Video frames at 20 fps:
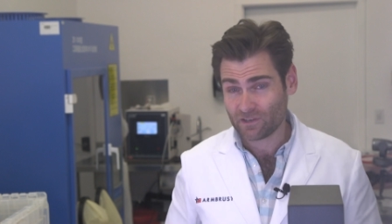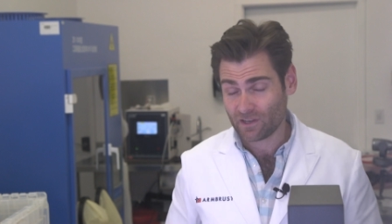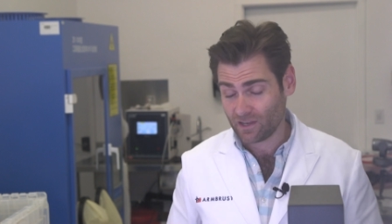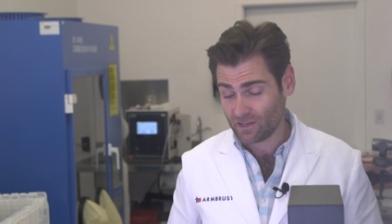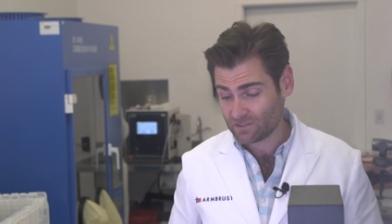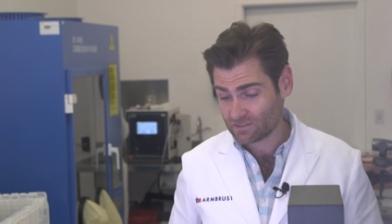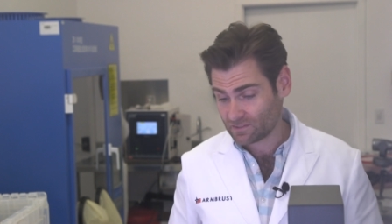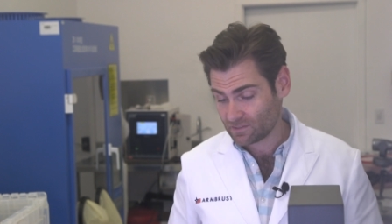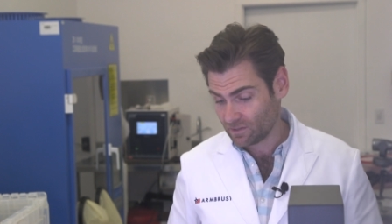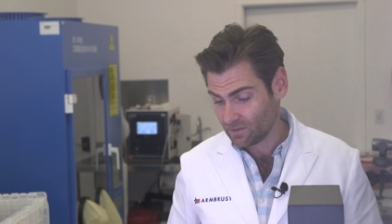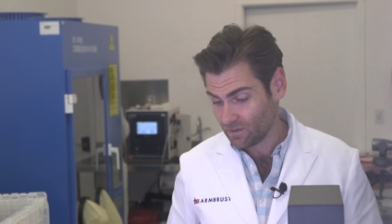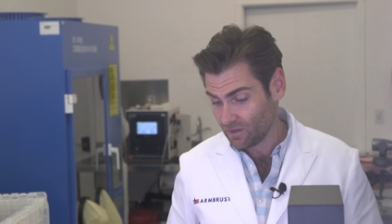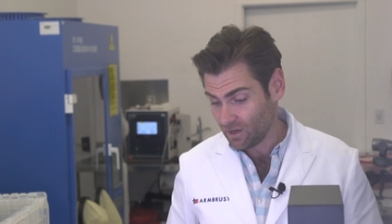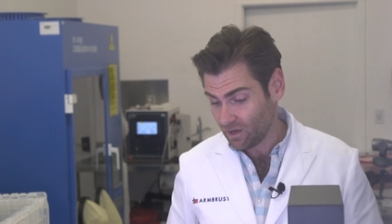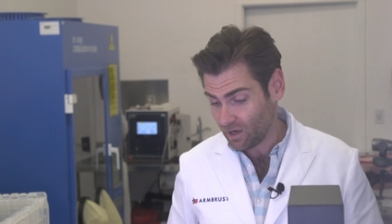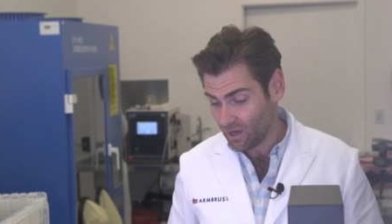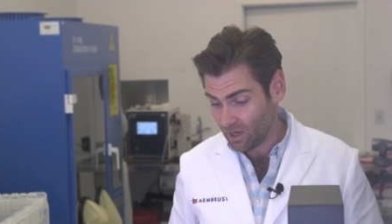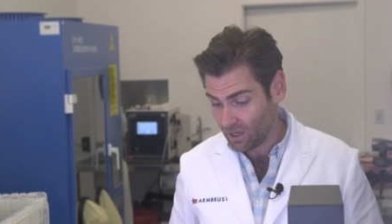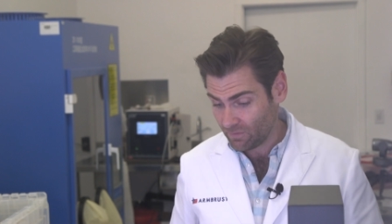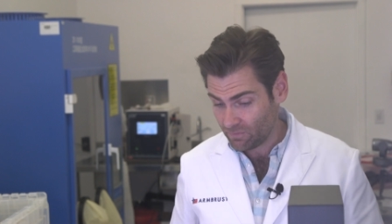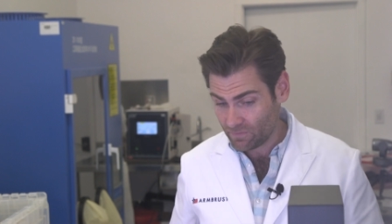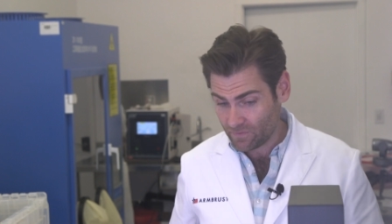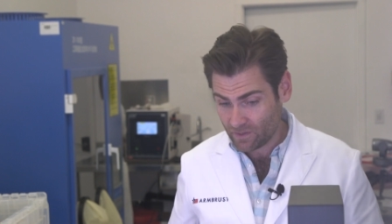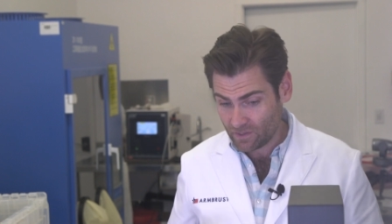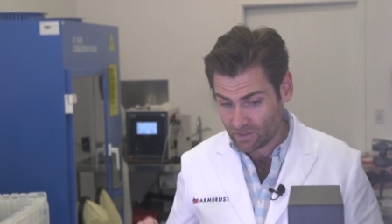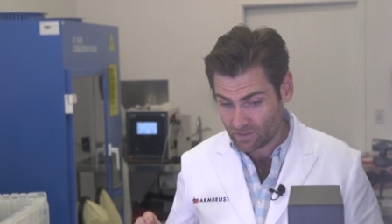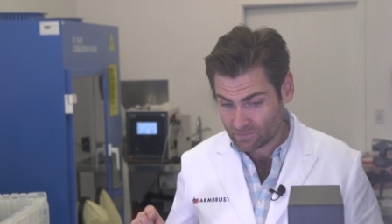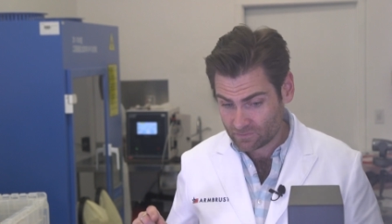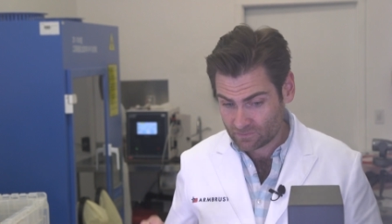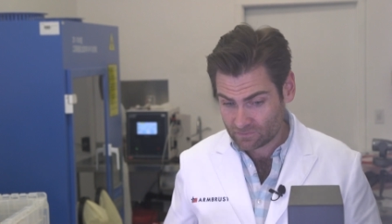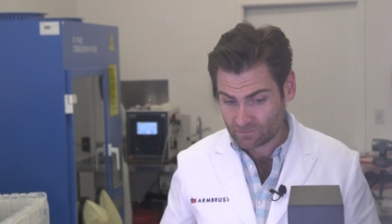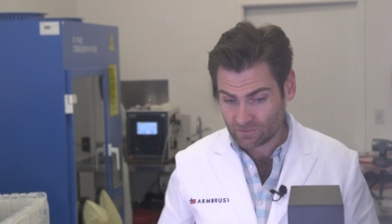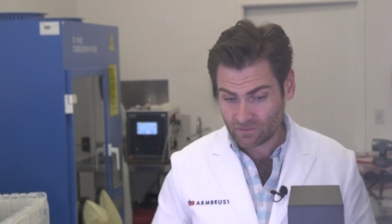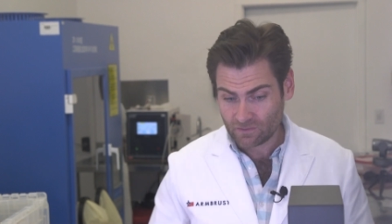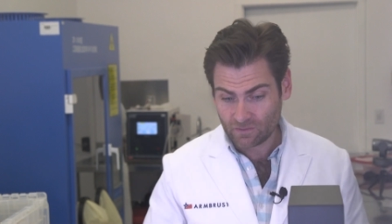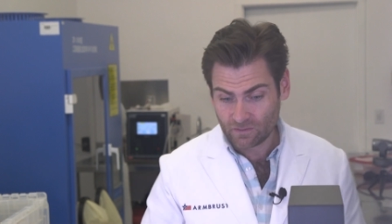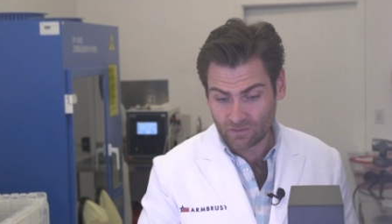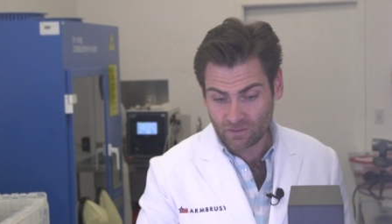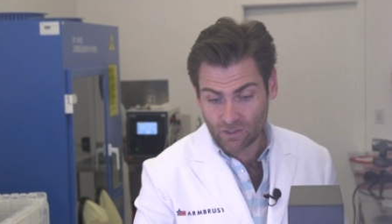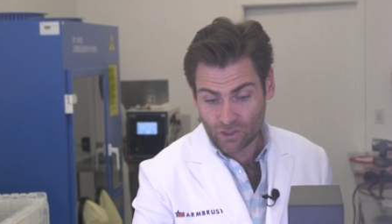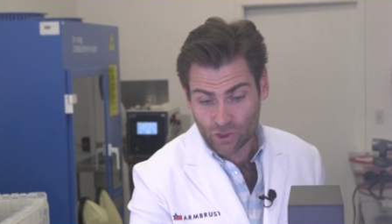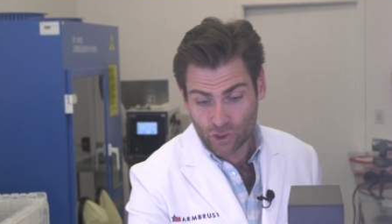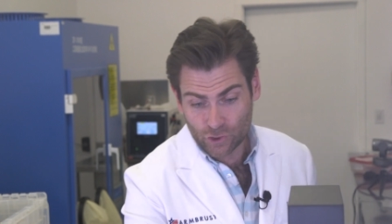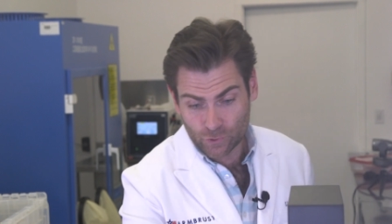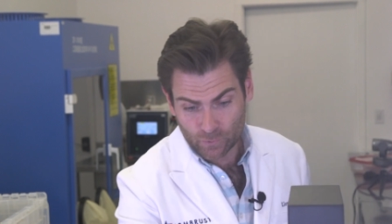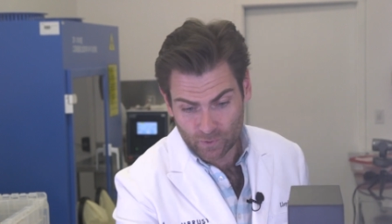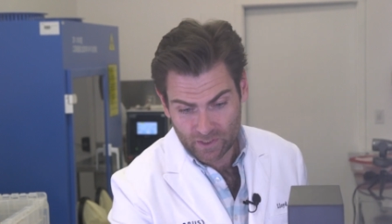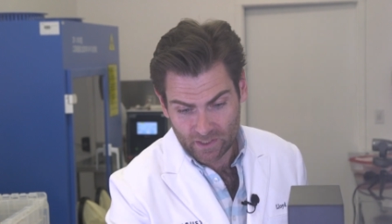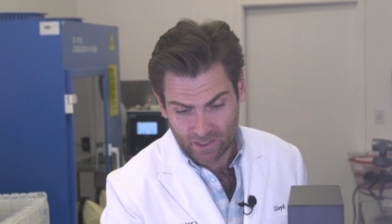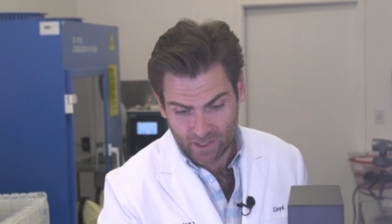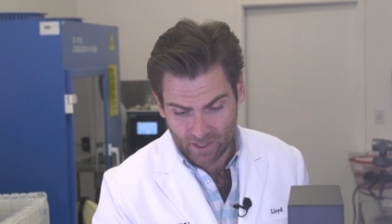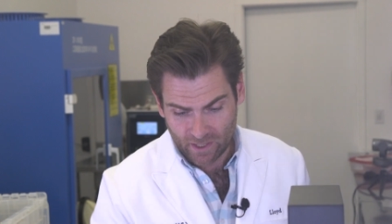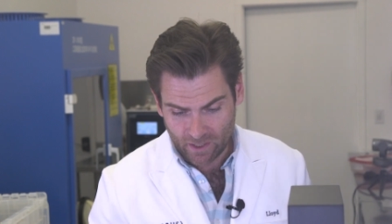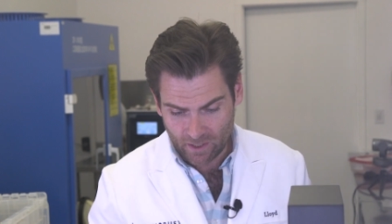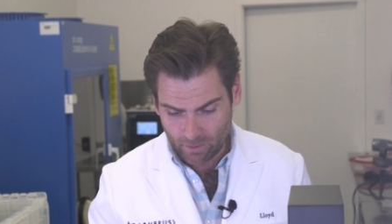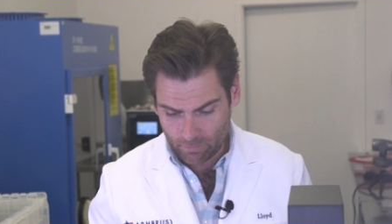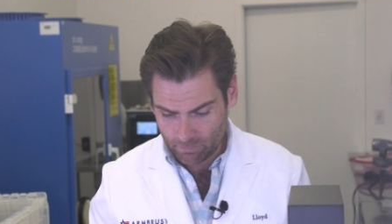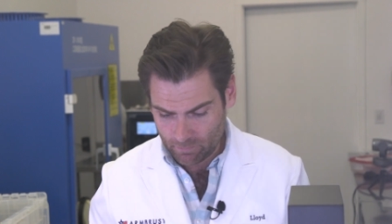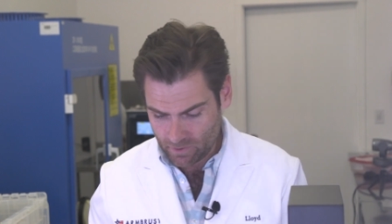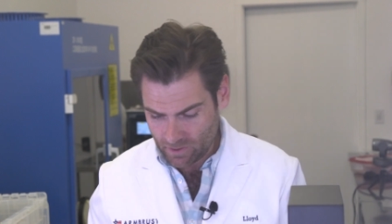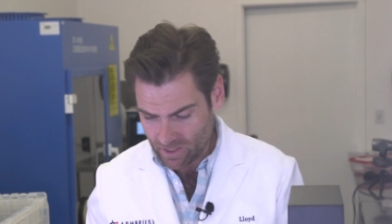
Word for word: test on this 3M